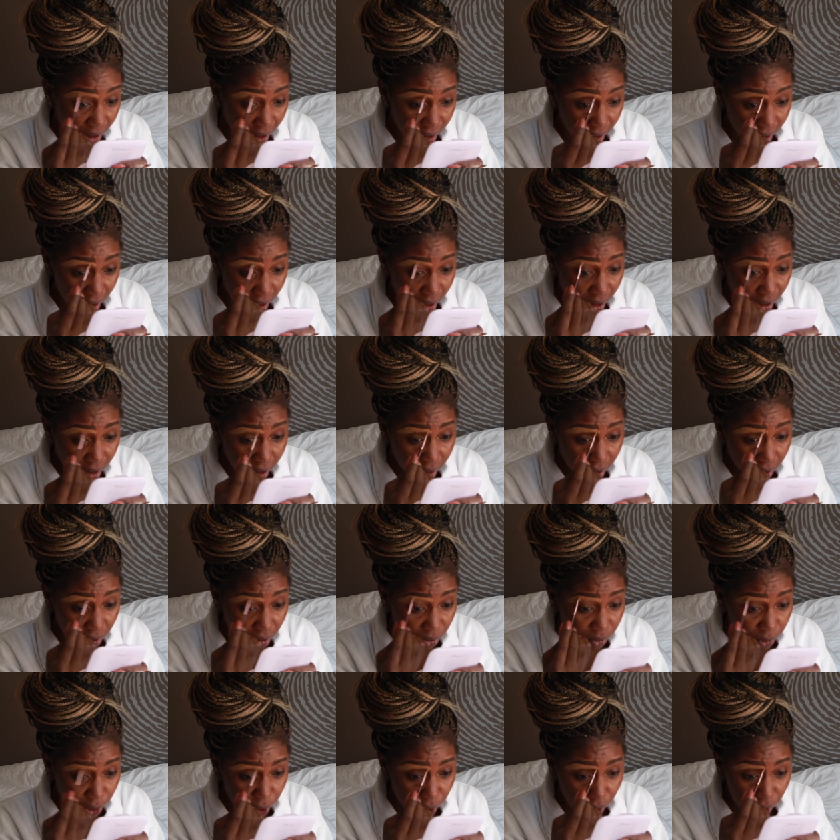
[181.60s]
and you know,
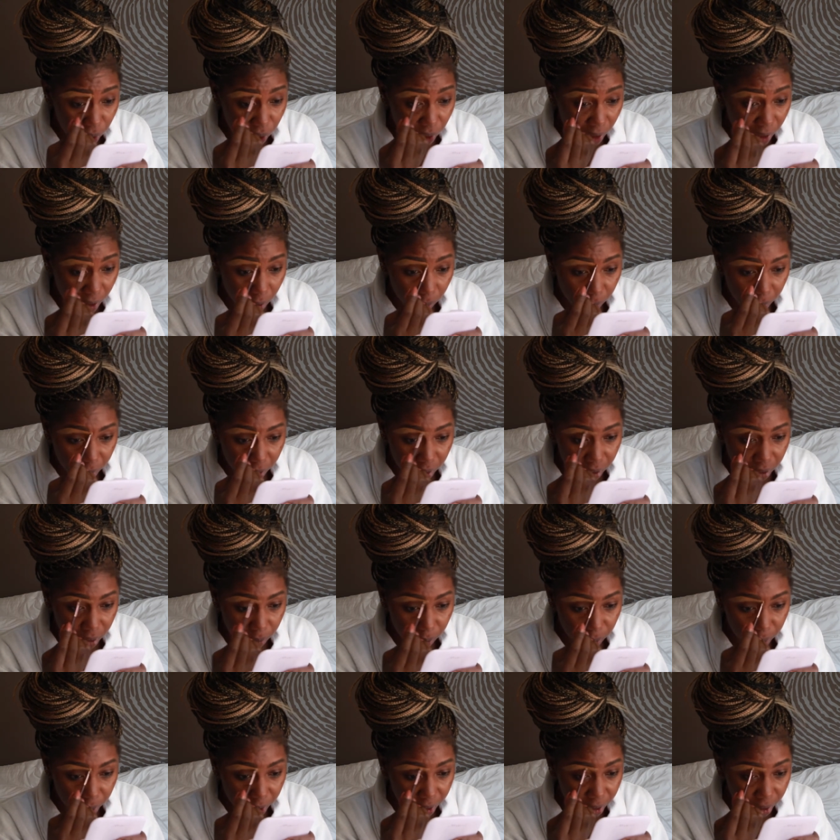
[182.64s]
it was just trying to
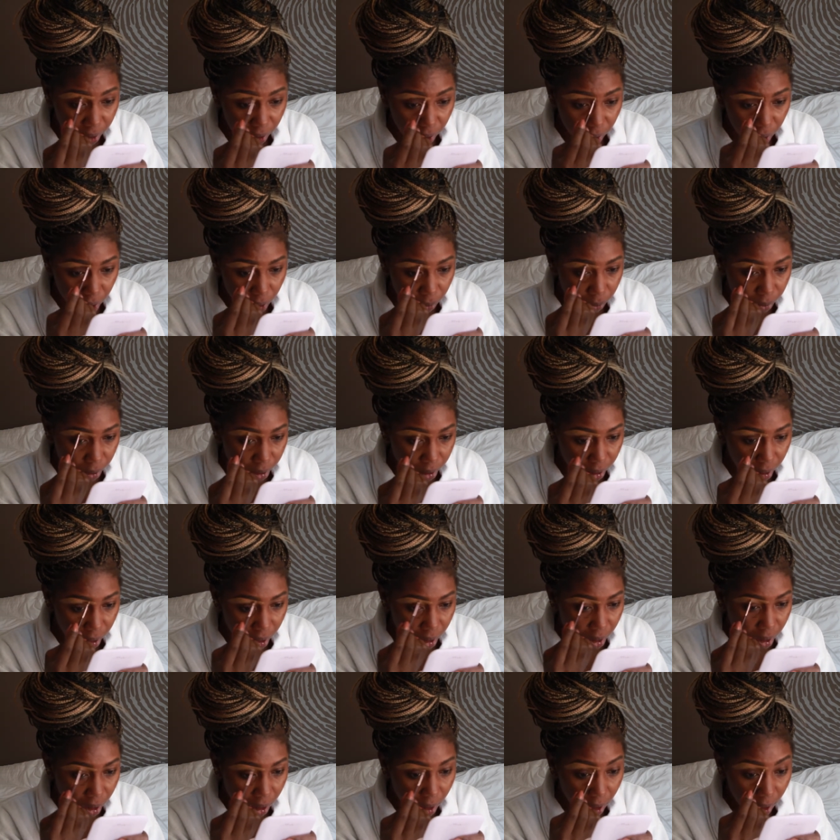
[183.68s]
play along. But
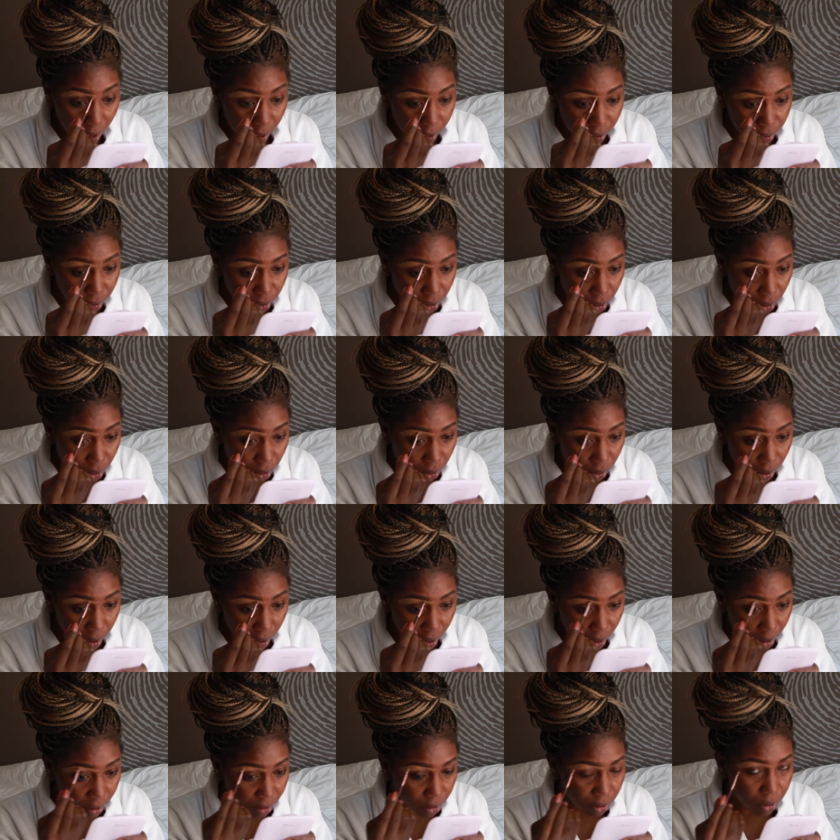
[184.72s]
I know
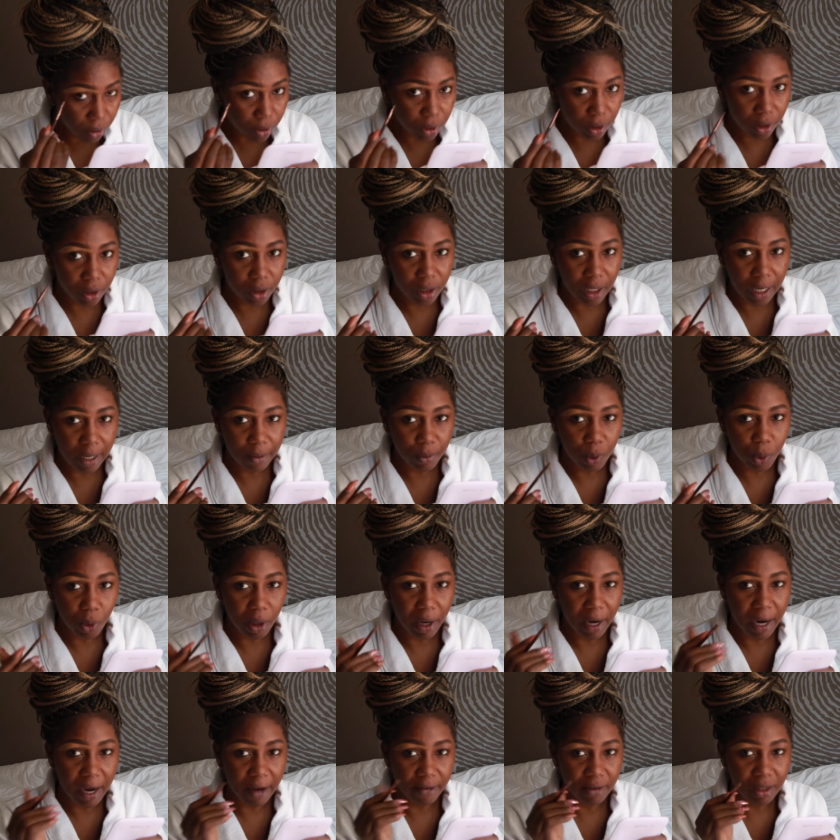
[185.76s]
there are times where
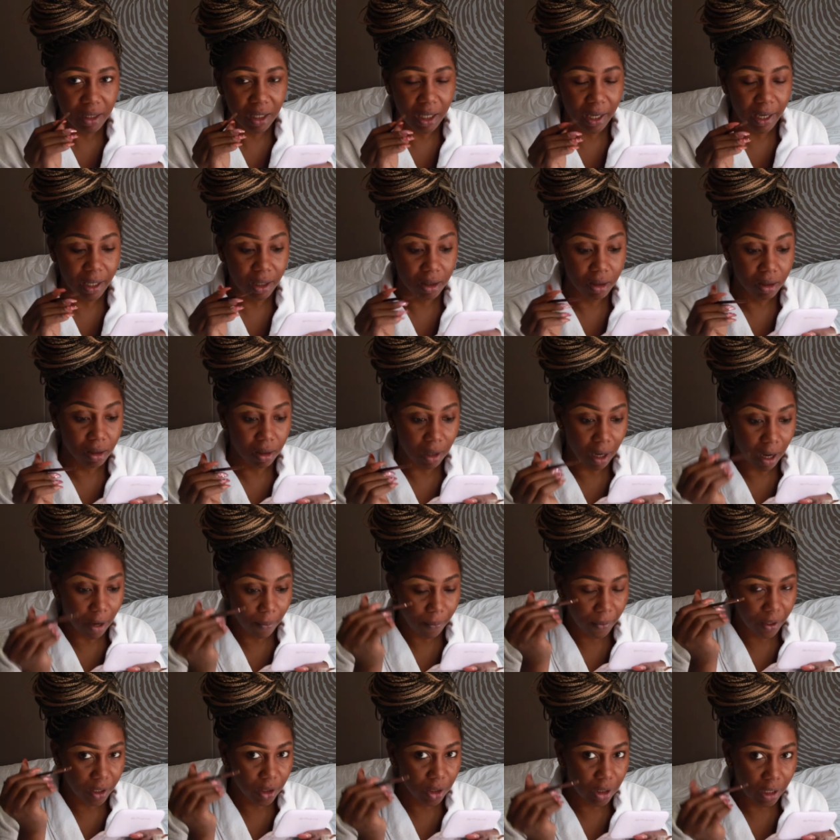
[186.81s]
I have to like
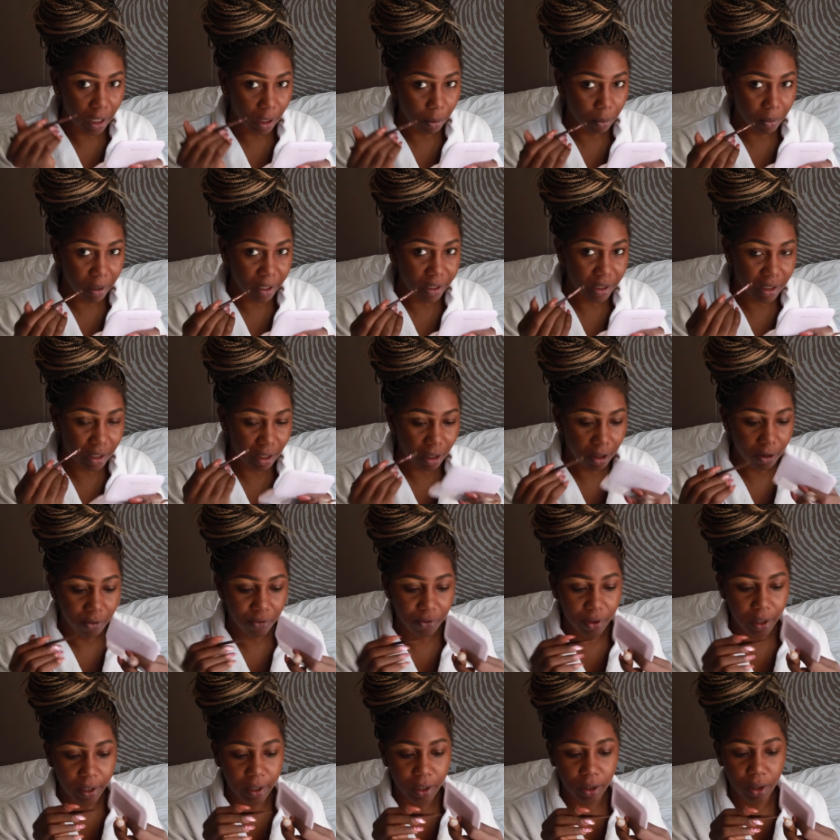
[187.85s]
stop and check myself,
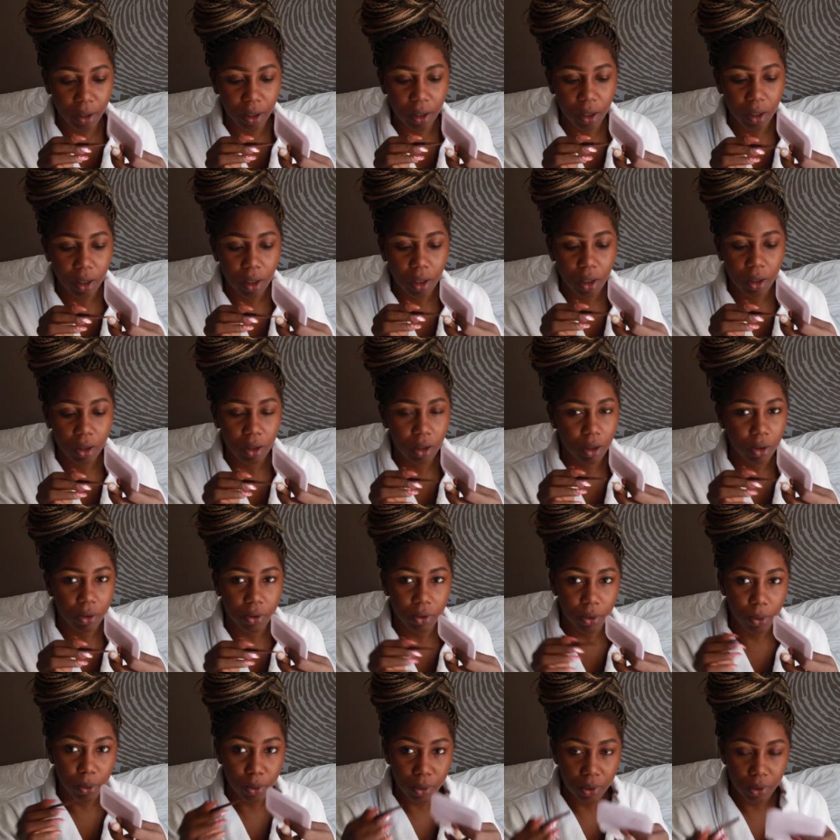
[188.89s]
like, no,
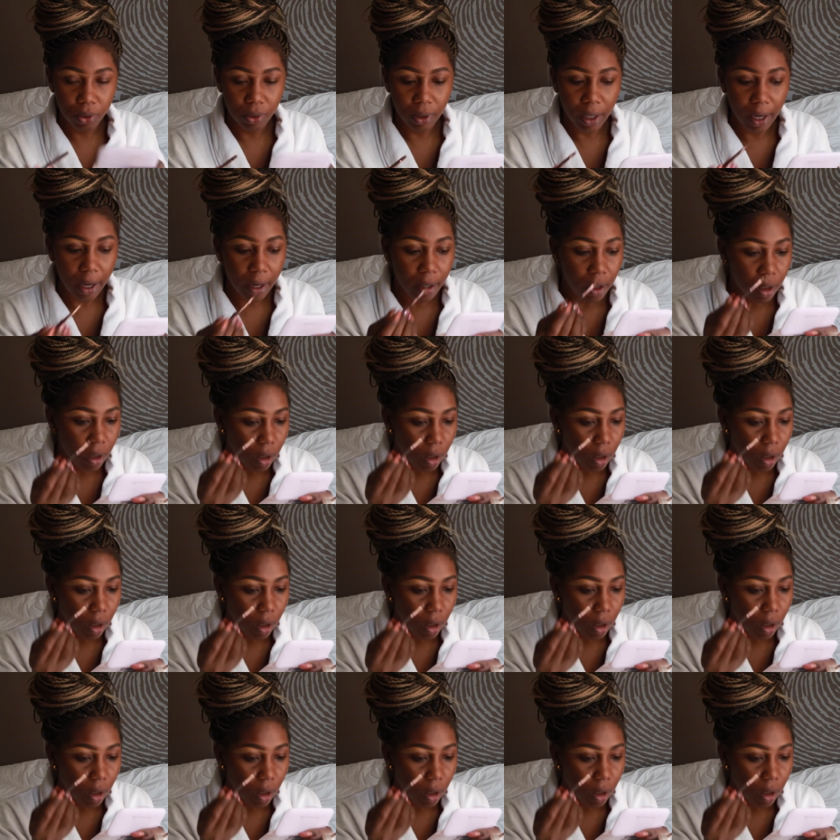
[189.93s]
don't do that.